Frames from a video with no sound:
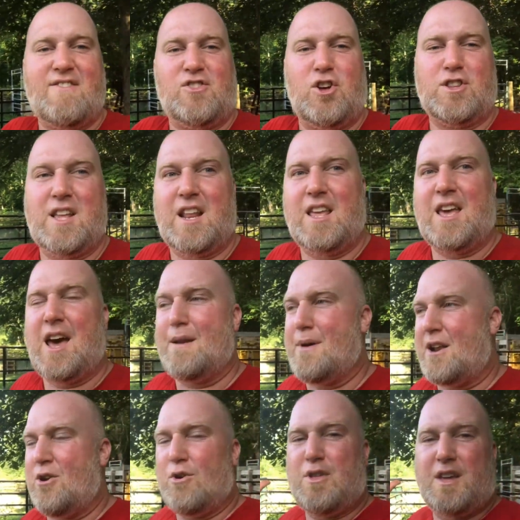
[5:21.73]
I haven't looked at it
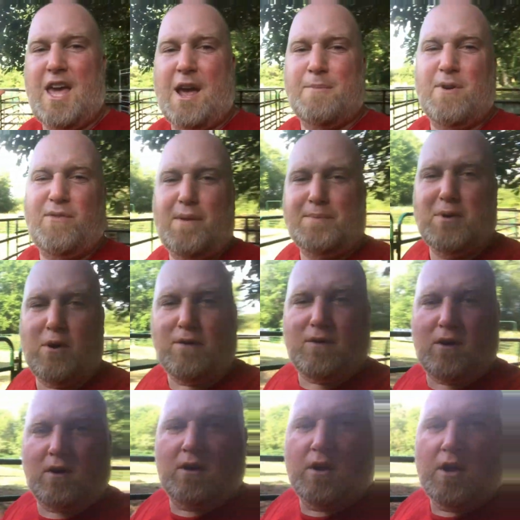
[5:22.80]
yet. I know the camera flipped
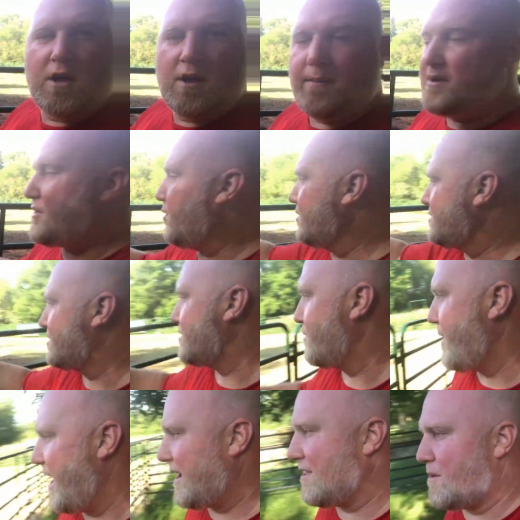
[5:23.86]
over, but the
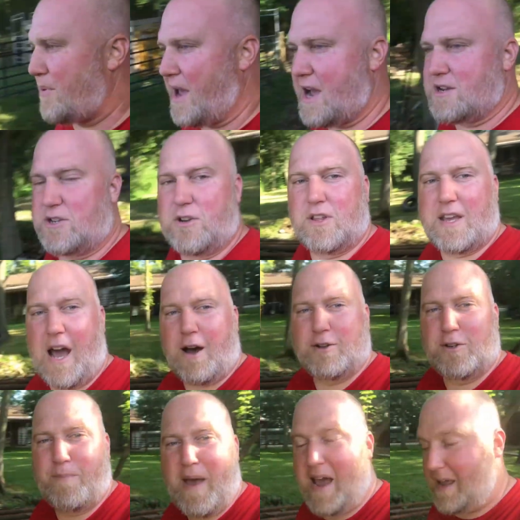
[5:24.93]
horses are back in the pasture. The
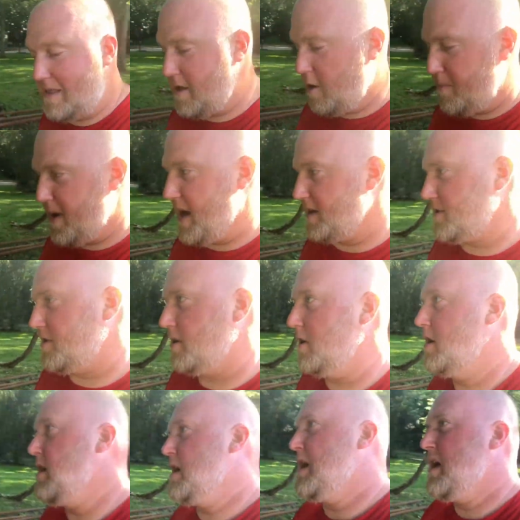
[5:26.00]
cows are back in their
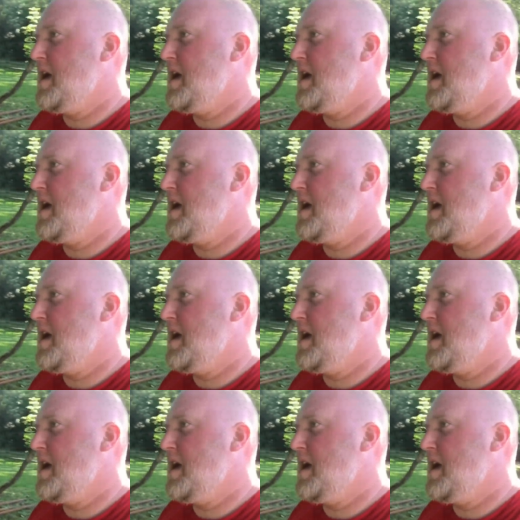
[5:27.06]
pasture.